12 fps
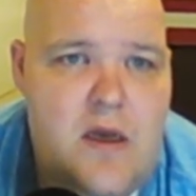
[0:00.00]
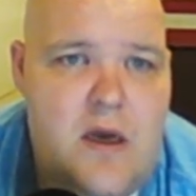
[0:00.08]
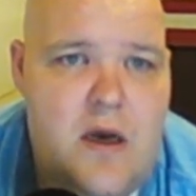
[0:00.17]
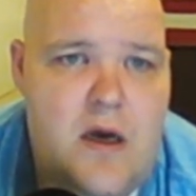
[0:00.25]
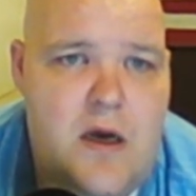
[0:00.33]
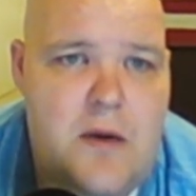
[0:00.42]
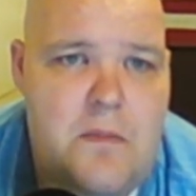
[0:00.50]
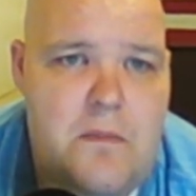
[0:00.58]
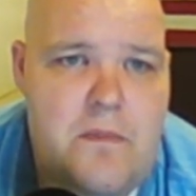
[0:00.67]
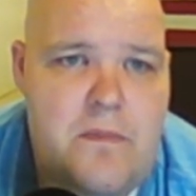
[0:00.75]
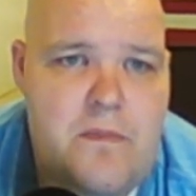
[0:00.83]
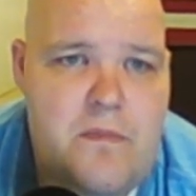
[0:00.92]

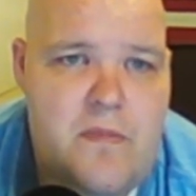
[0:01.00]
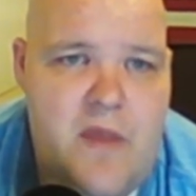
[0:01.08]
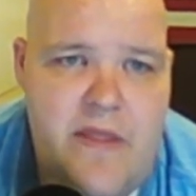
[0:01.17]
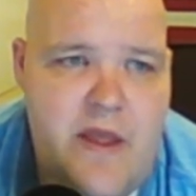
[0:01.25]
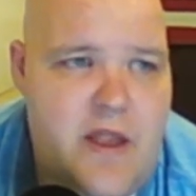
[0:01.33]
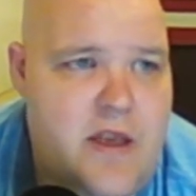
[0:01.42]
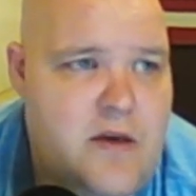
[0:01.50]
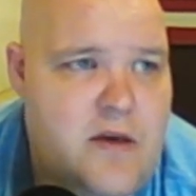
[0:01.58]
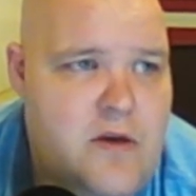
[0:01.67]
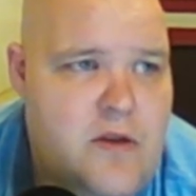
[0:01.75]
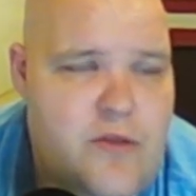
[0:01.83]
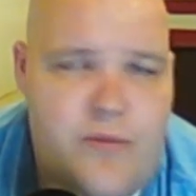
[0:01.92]
and then
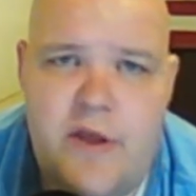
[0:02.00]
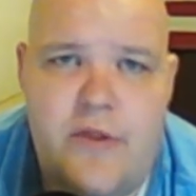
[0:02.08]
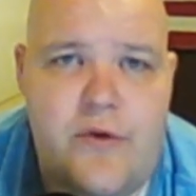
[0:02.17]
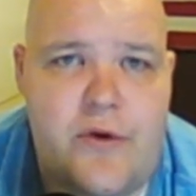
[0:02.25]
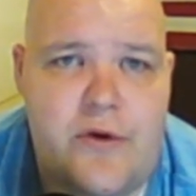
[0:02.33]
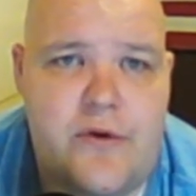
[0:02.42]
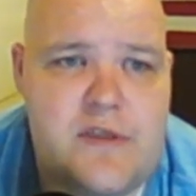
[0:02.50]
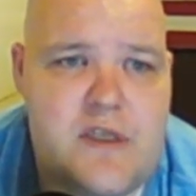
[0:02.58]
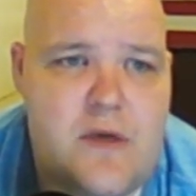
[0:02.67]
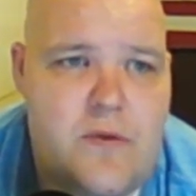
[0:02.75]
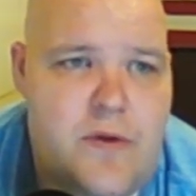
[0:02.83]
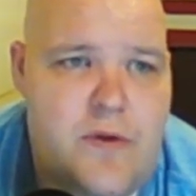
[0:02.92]
3 other girls
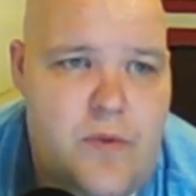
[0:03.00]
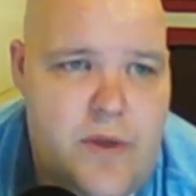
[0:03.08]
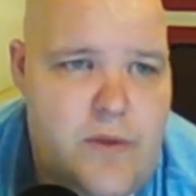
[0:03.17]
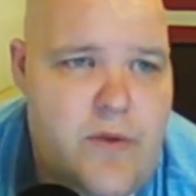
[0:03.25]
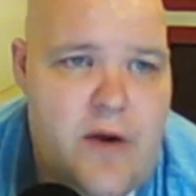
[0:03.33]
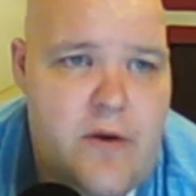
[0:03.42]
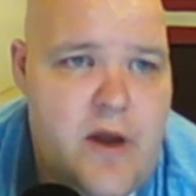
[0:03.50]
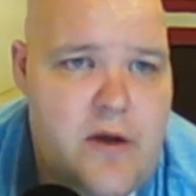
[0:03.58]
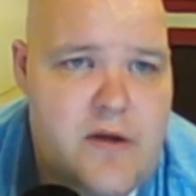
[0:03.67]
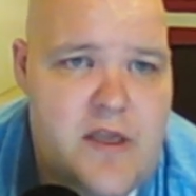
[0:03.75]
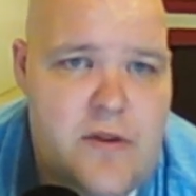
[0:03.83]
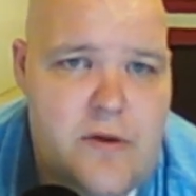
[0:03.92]
that we ran around
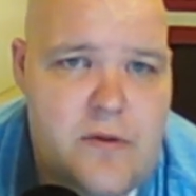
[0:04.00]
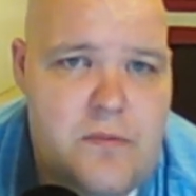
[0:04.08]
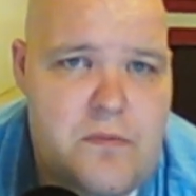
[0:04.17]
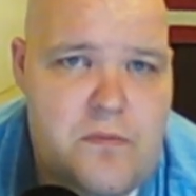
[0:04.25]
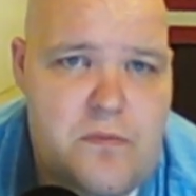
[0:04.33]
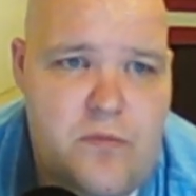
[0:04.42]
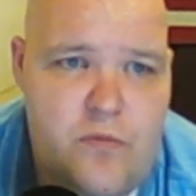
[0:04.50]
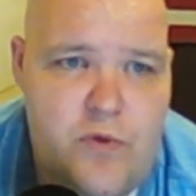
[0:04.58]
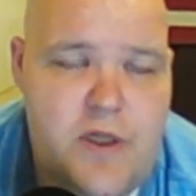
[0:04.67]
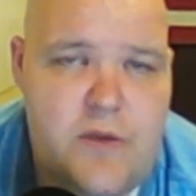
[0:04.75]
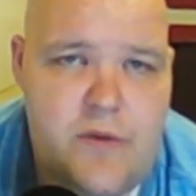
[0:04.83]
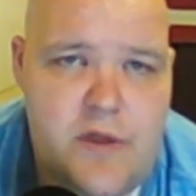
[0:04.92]
together,
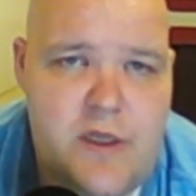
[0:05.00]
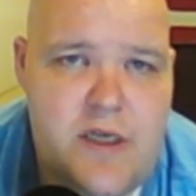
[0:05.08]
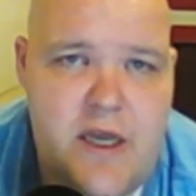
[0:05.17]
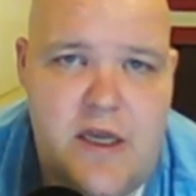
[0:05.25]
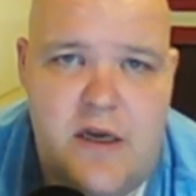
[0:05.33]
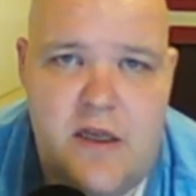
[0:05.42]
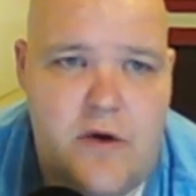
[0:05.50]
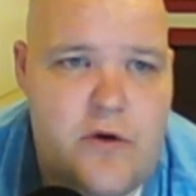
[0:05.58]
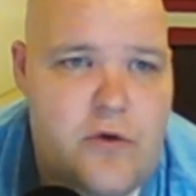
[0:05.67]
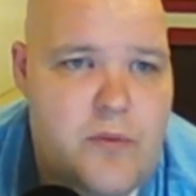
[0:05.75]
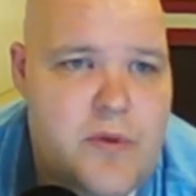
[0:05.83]
really, really tight-knit group.